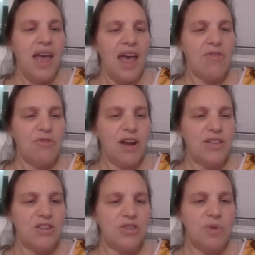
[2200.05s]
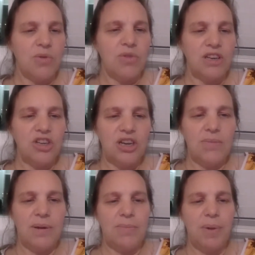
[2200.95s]
Aunt Frances wrote that she
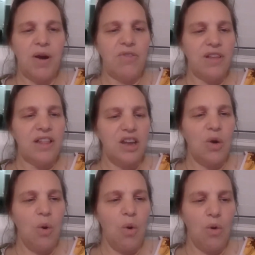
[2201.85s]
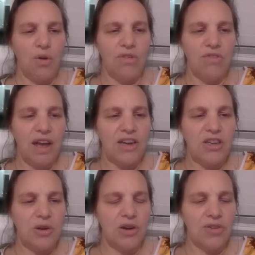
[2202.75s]
had been perfectly horrified
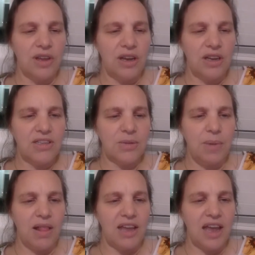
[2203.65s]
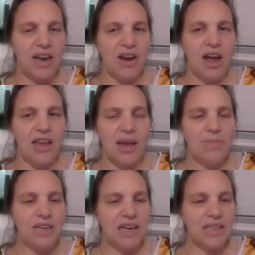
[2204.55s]
to learn that Cousin Molly had not
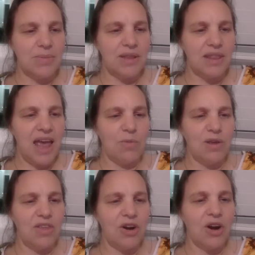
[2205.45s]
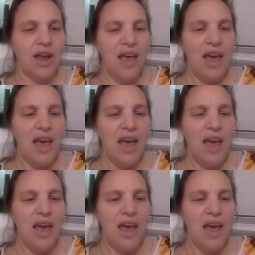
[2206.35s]
kept Elizabeth Ann with her,